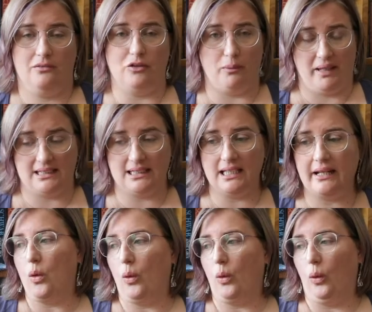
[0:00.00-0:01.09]
romantic
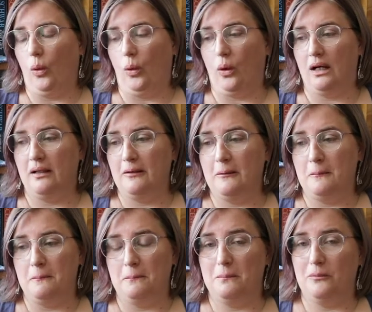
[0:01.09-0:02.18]
or
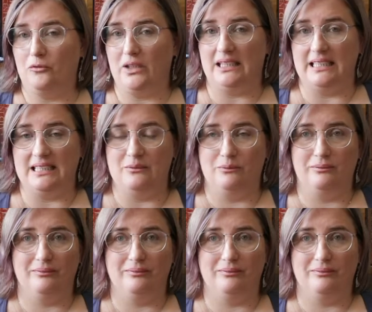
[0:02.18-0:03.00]
really